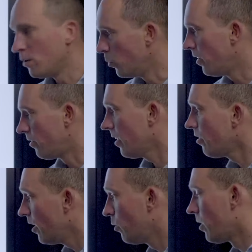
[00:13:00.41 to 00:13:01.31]
winter. Let's
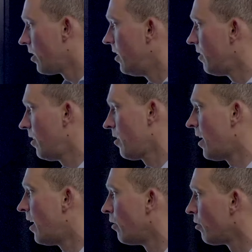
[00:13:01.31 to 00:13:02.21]
say you want to heat this
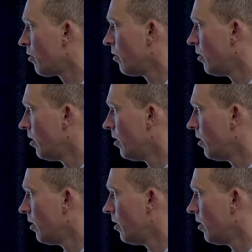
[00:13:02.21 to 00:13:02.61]
house.